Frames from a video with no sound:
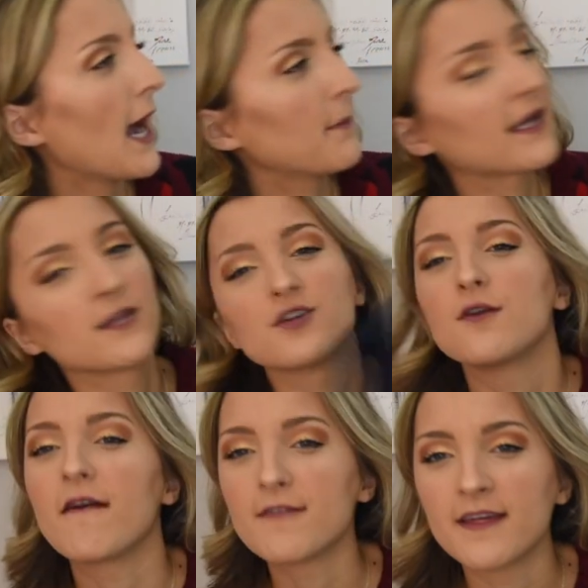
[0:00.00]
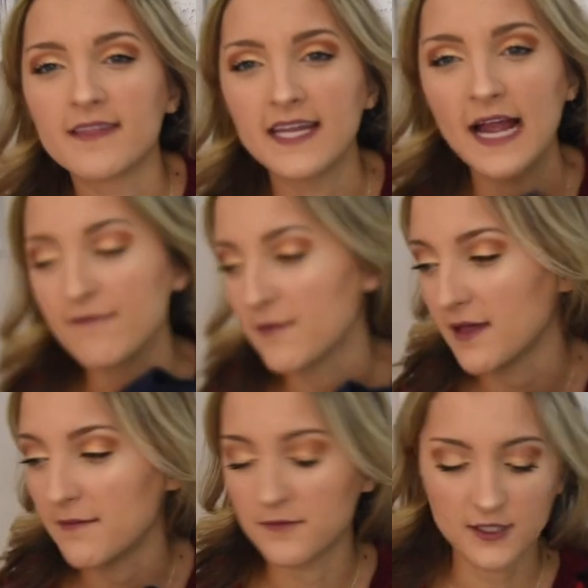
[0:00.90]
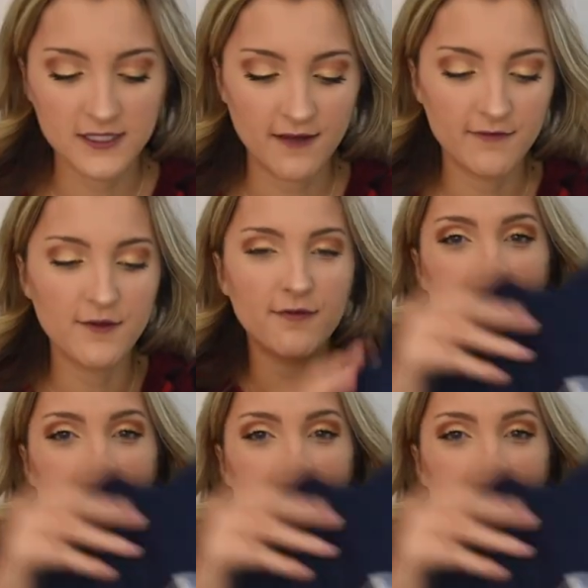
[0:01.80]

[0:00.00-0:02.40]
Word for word: I'm not going to show you everything that I got from them, just a few